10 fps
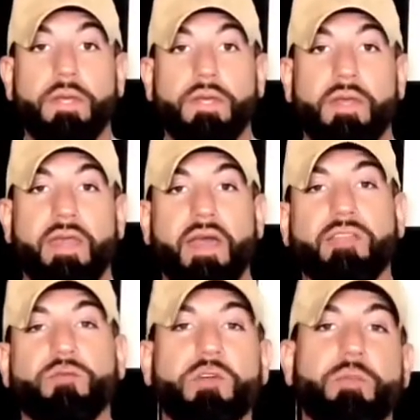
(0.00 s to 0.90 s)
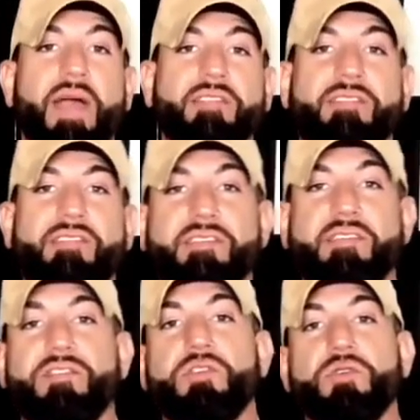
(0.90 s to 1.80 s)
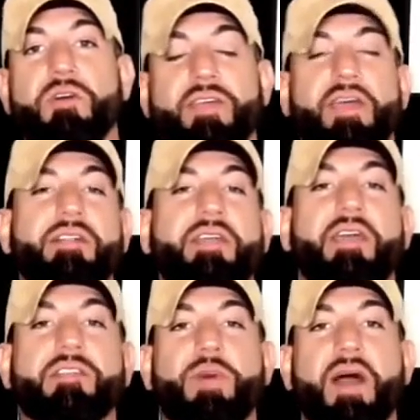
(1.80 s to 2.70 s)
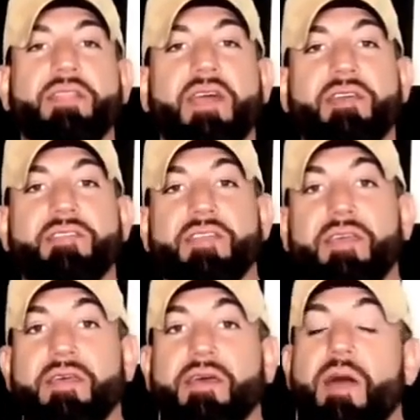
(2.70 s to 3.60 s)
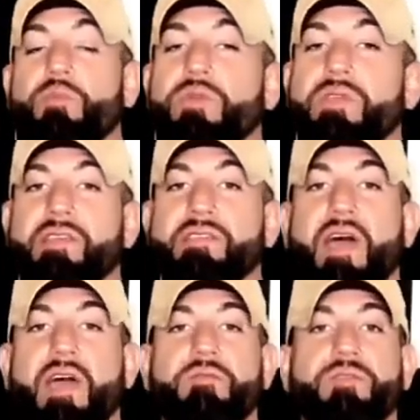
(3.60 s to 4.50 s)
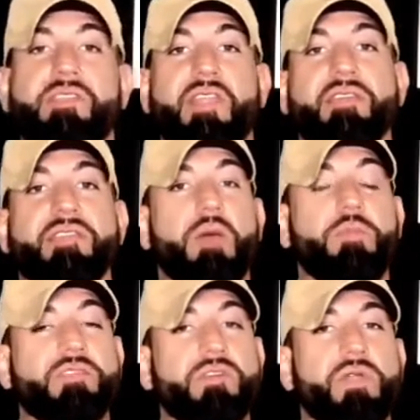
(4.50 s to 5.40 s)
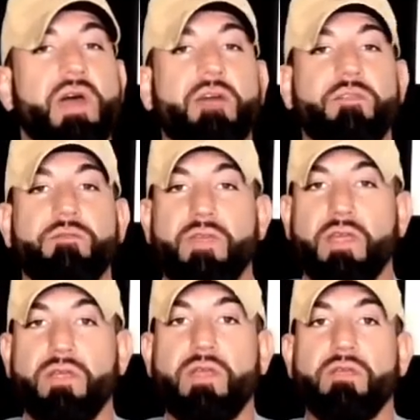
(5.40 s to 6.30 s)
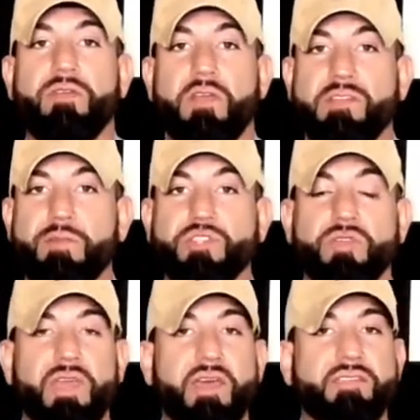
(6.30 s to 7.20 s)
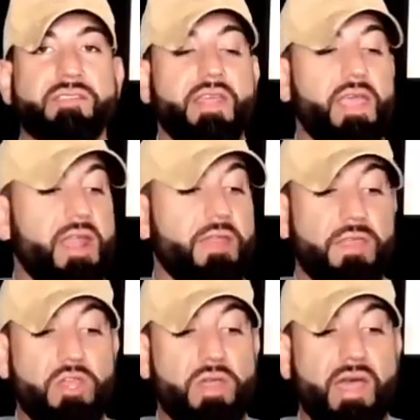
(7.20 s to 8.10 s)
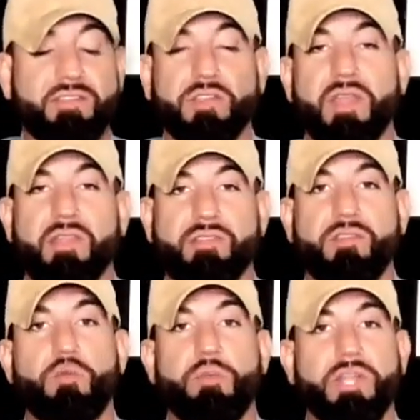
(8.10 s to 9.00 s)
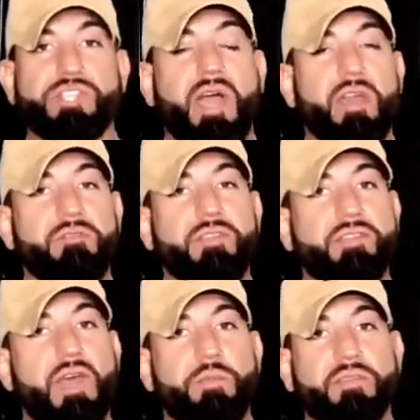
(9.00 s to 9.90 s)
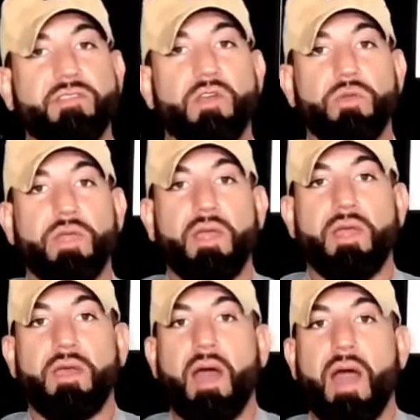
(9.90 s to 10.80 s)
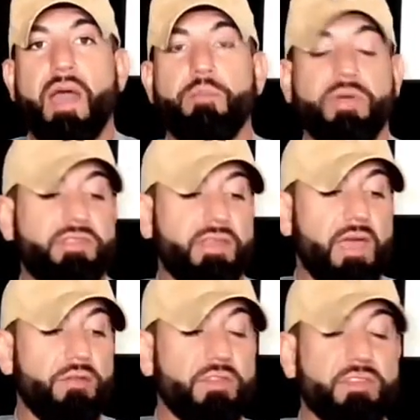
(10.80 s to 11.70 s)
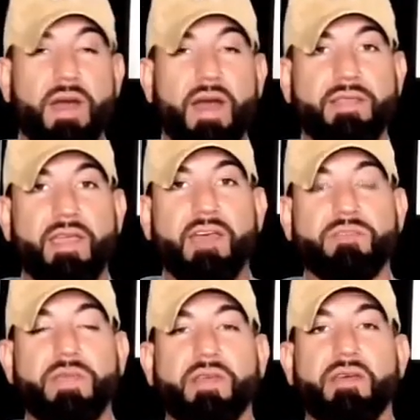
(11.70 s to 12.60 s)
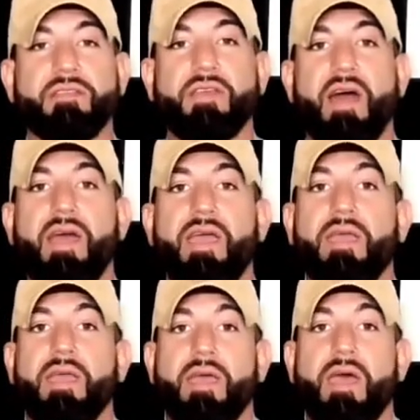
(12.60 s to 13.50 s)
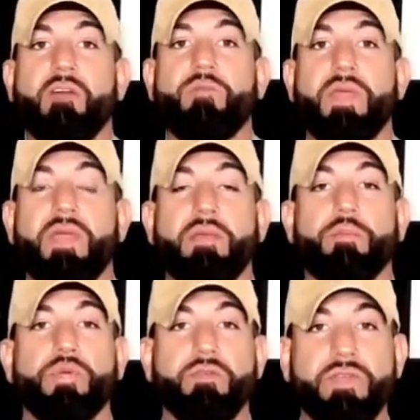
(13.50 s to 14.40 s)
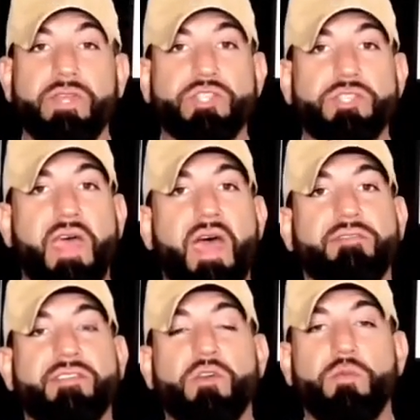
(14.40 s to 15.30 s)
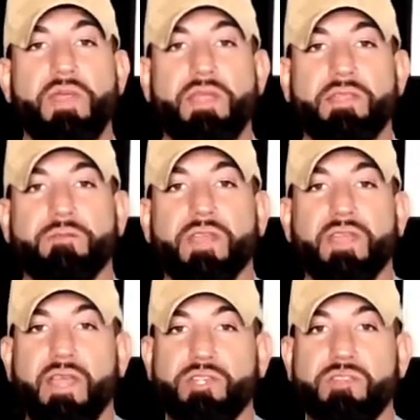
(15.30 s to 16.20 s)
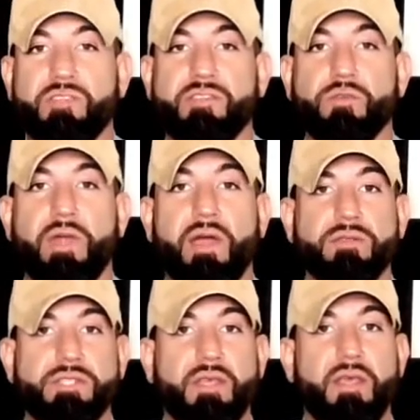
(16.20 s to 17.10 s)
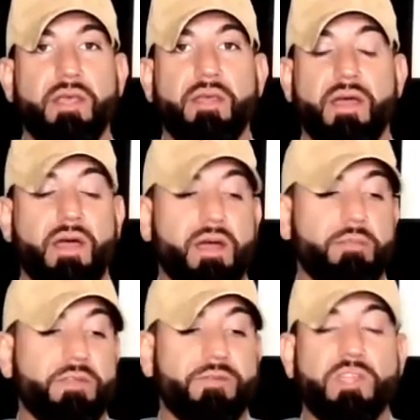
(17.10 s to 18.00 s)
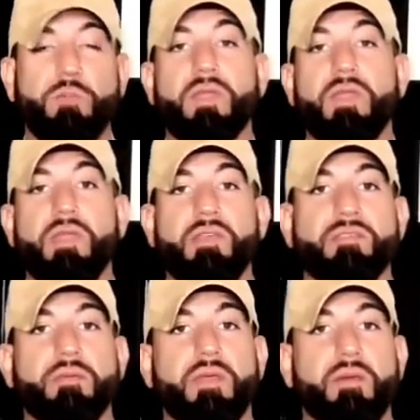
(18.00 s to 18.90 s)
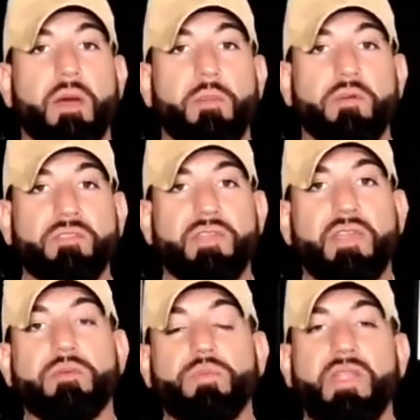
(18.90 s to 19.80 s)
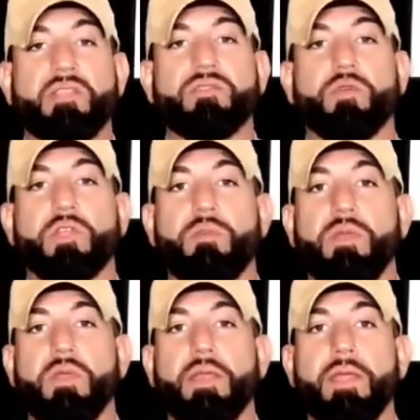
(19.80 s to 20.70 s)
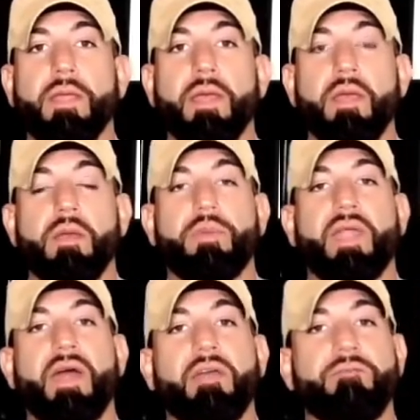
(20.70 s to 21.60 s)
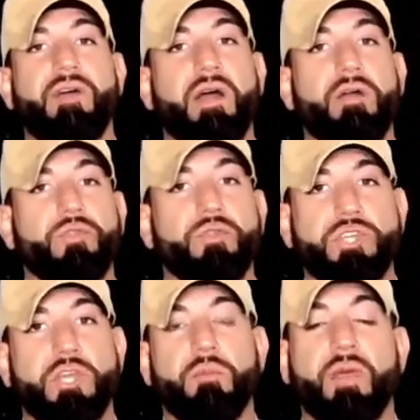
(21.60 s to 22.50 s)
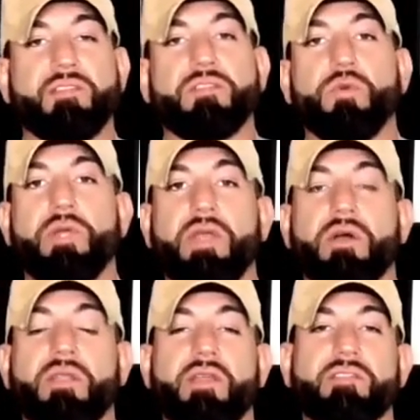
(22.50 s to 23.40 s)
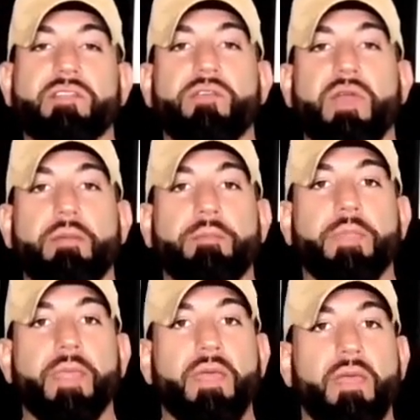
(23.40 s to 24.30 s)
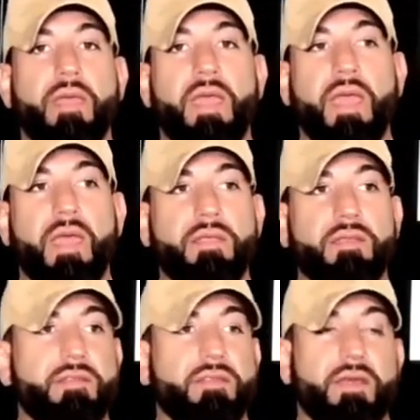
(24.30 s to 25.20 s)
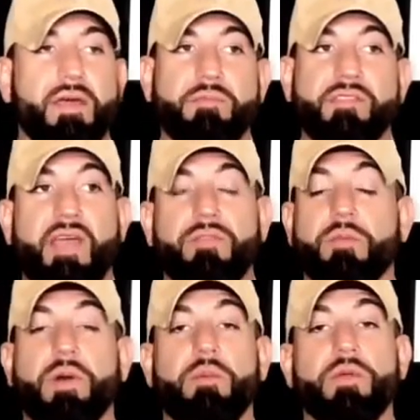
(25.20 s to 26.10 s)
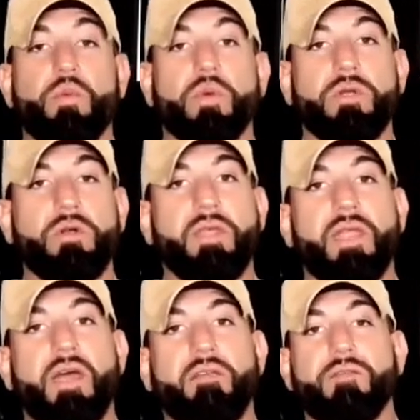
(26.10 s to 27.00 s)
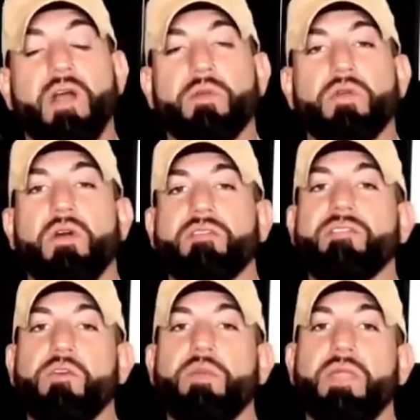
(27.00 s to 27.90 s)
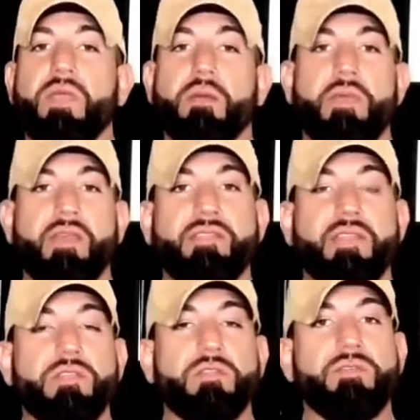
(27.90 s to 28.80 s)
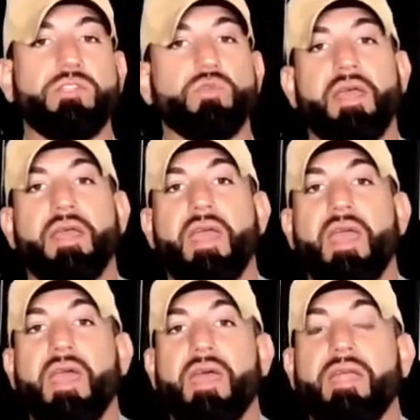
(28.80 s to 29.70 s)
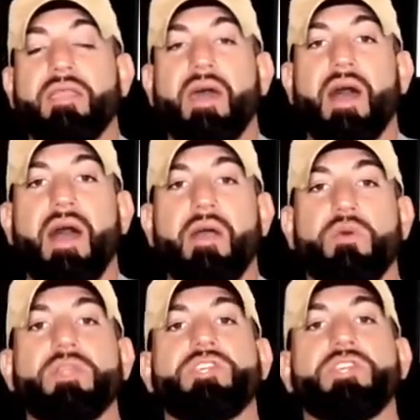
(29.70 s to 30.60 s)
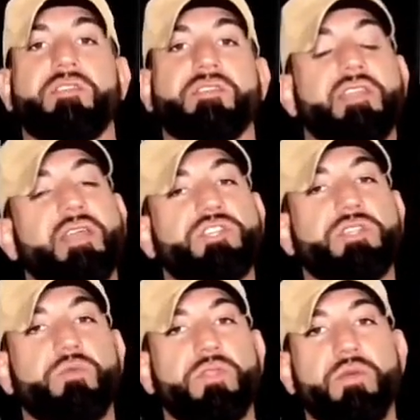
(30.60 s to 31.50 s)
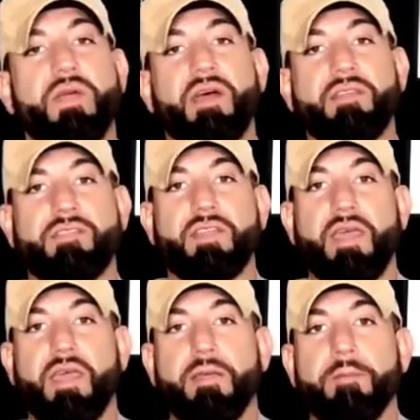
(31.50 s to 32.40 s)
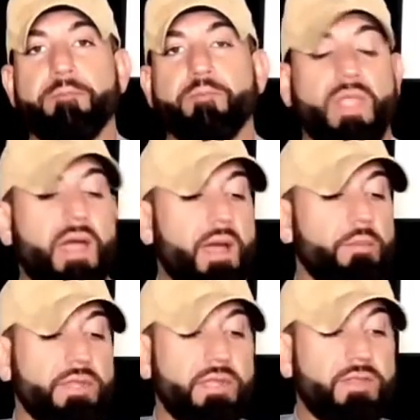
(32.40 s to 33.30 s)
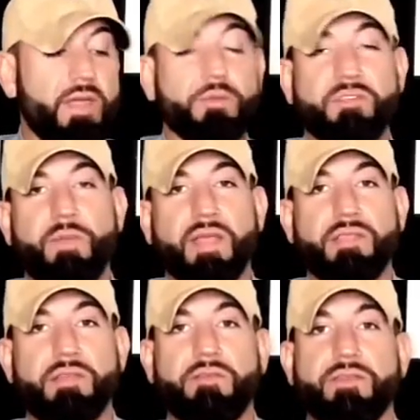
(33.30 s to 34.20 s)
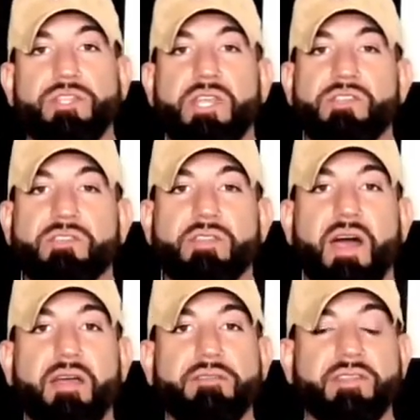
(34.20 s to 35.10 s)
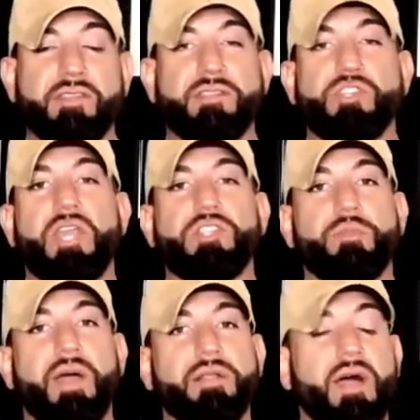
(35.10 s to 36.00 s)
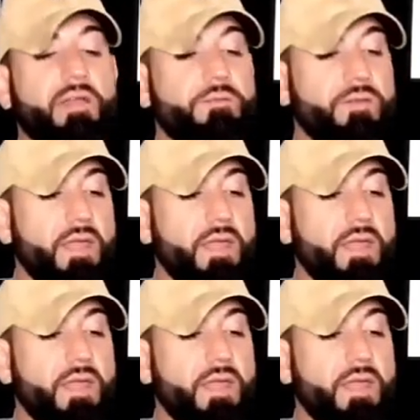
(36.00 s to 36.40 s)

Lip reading: Hey guys, welcome back to season 2 of the LAX podcast. I'm really excited for today's episode. I have a very, very special guest, and I think you guys are going to get so much out of this episode. I put together this podcast because I have been privileged to have so many different connections throughout different communities, mostly in the bleeding disorder community, but I have found through sharing my story on Instagram and just out in the public world that I have come across so many amazing individuals. And I want to share this connection with you guys today. I believe that perspective changes lives. It's changed my life.